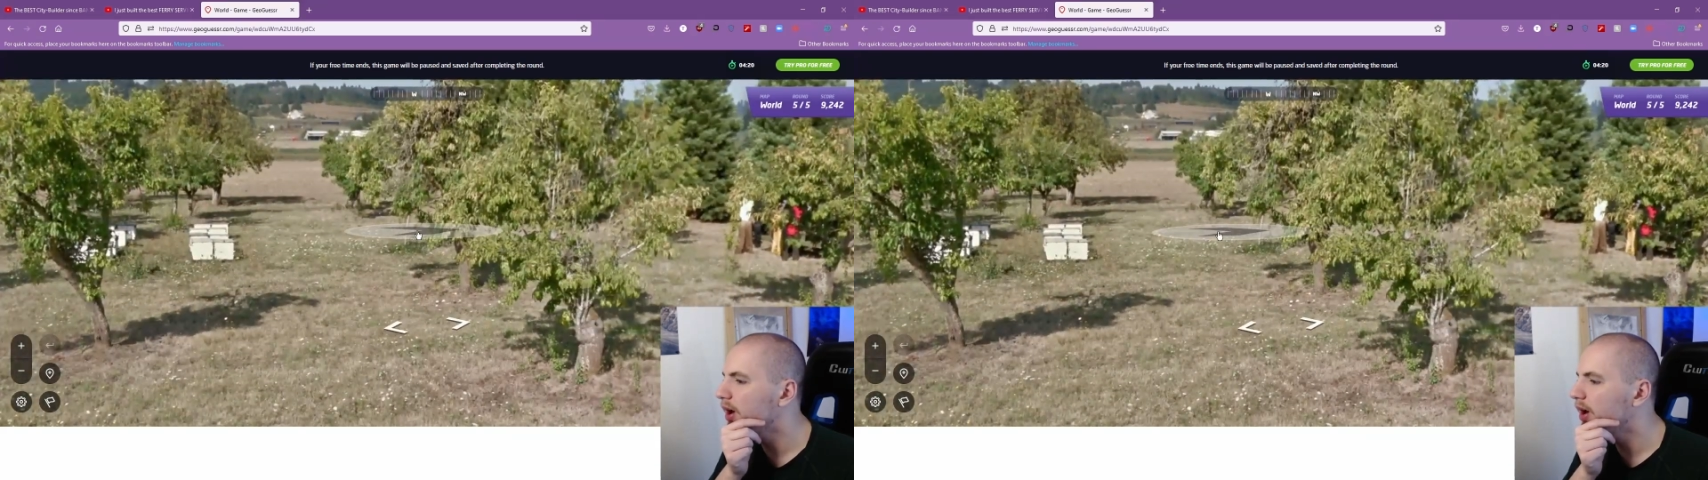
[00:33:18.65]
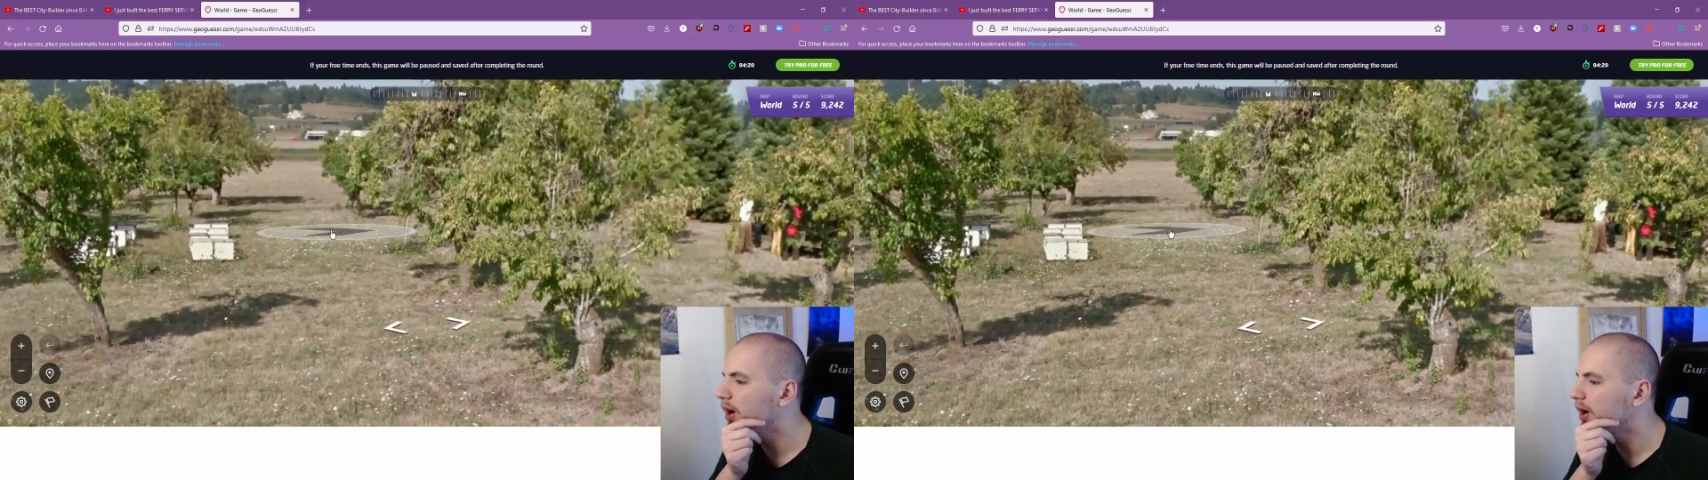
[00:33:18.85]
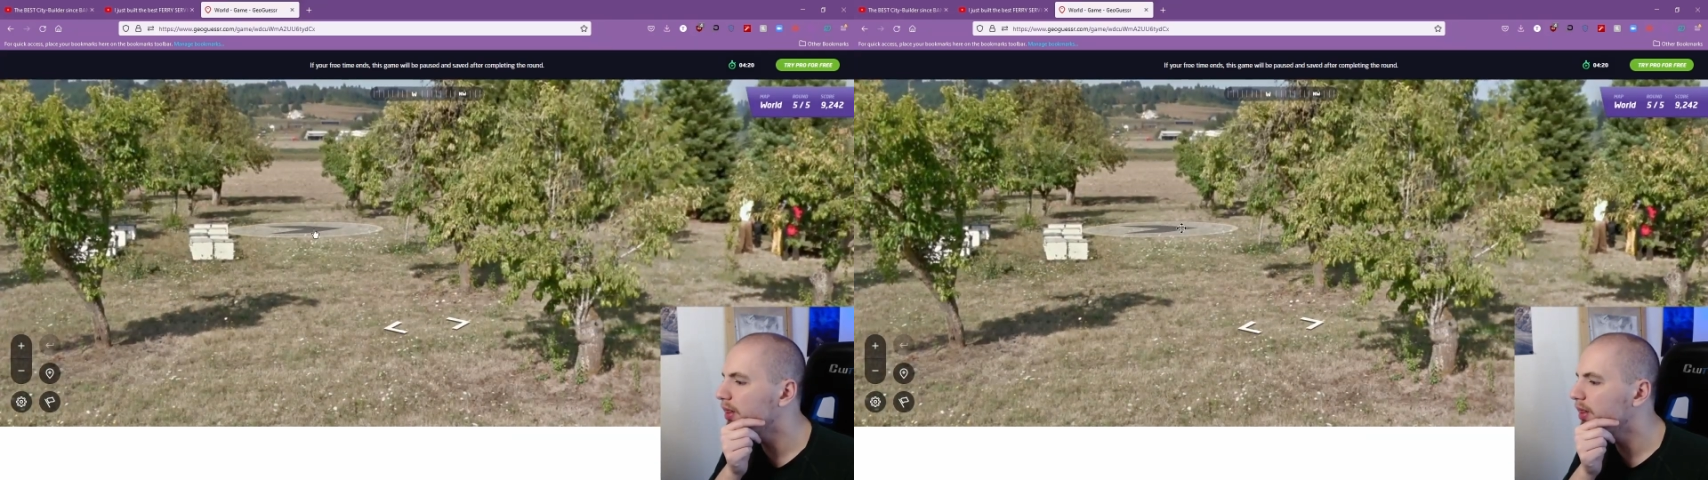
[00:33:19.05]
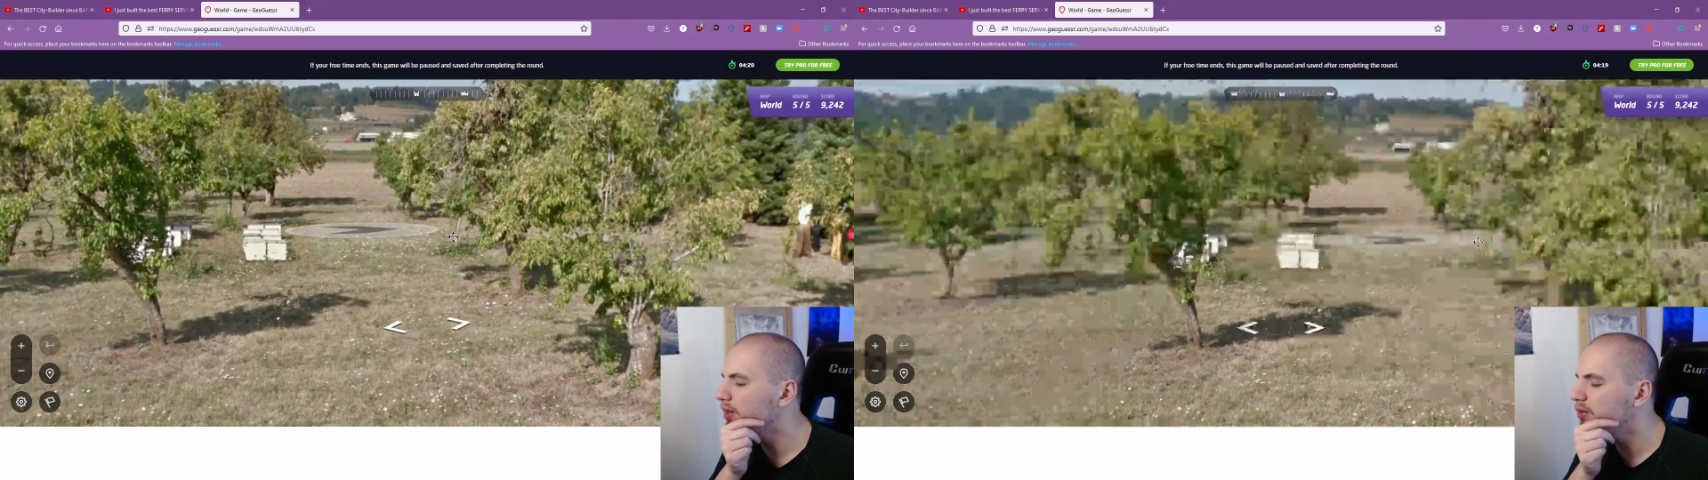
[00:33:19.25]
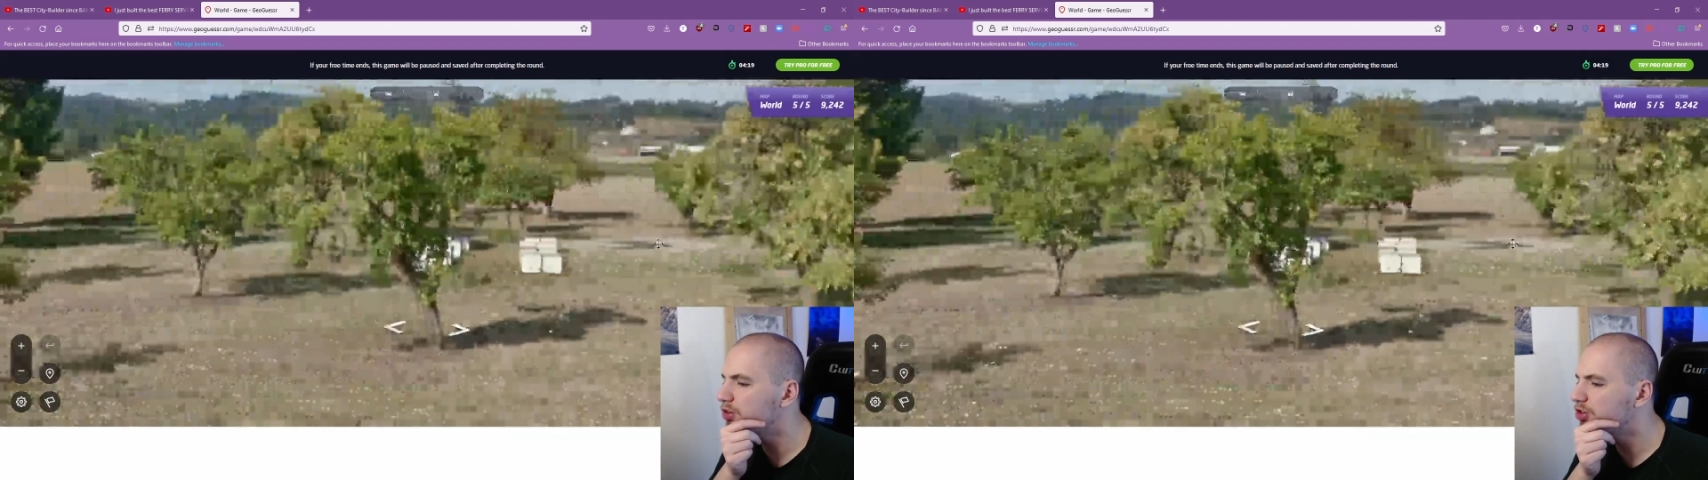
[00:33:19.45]

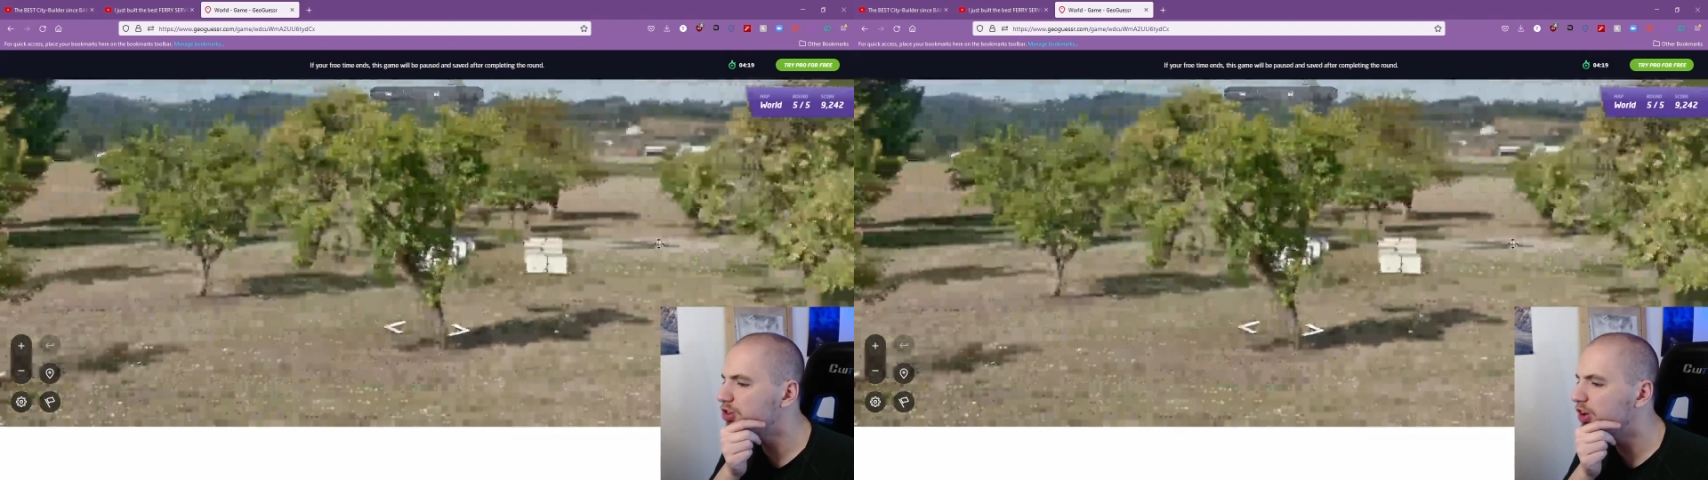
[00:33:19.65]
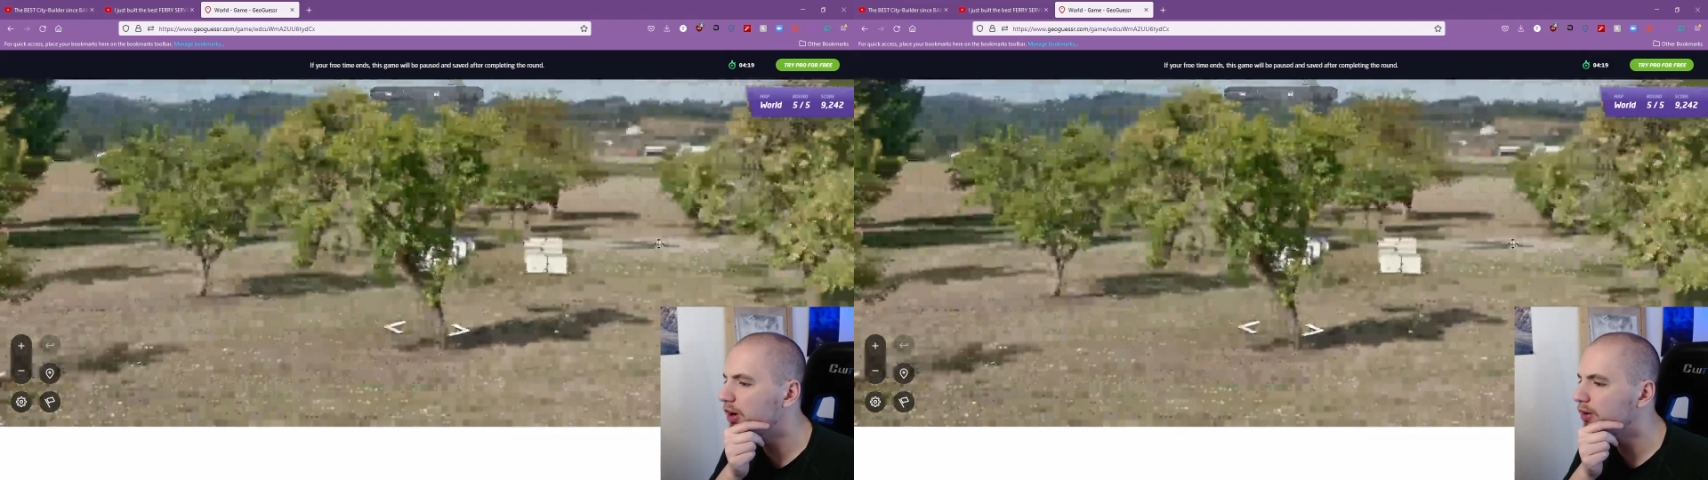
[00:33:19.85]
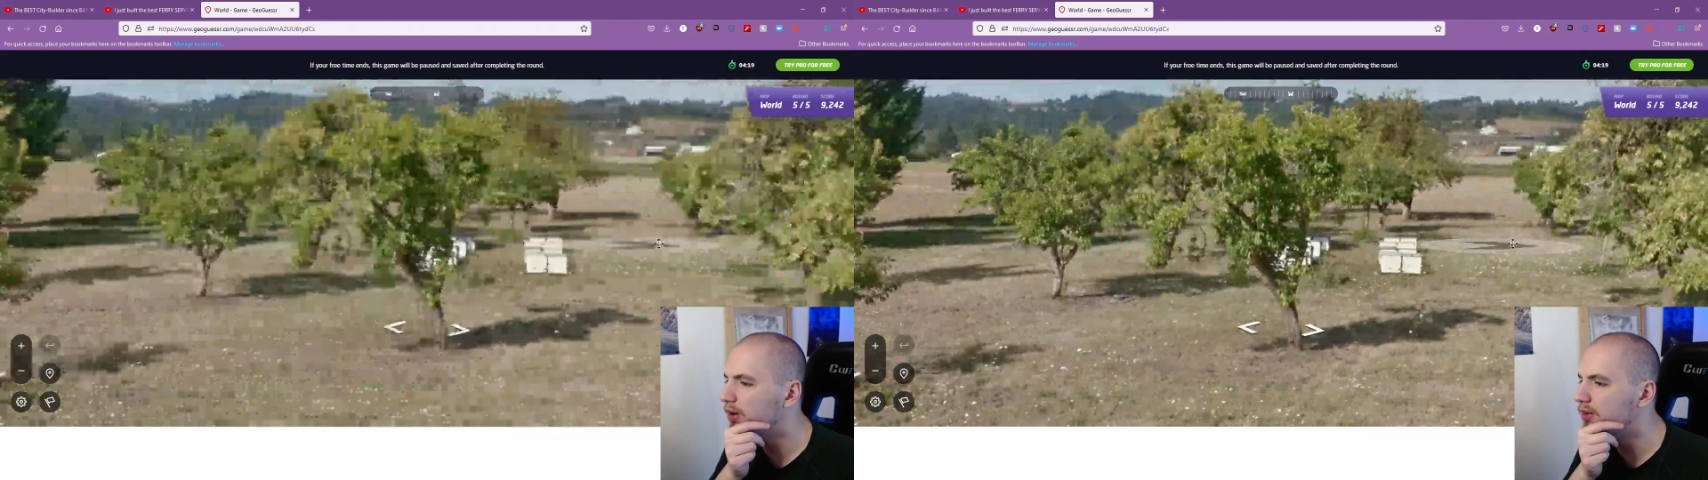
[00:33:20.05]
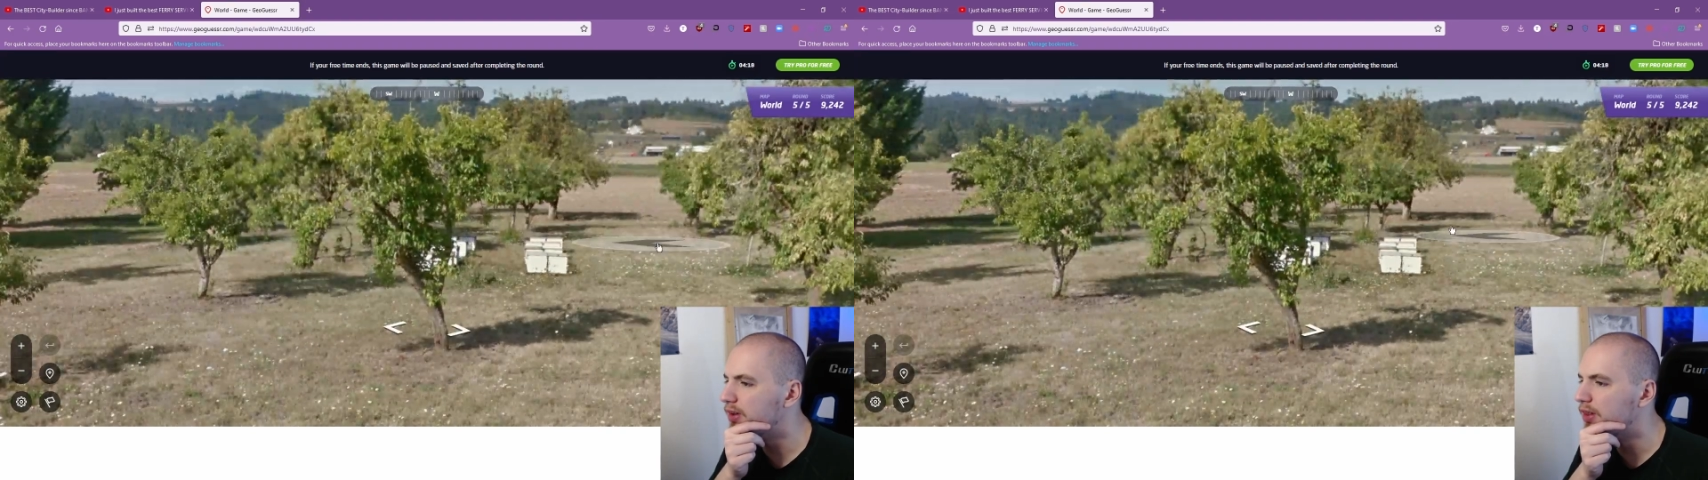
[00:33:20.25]
These are cherries,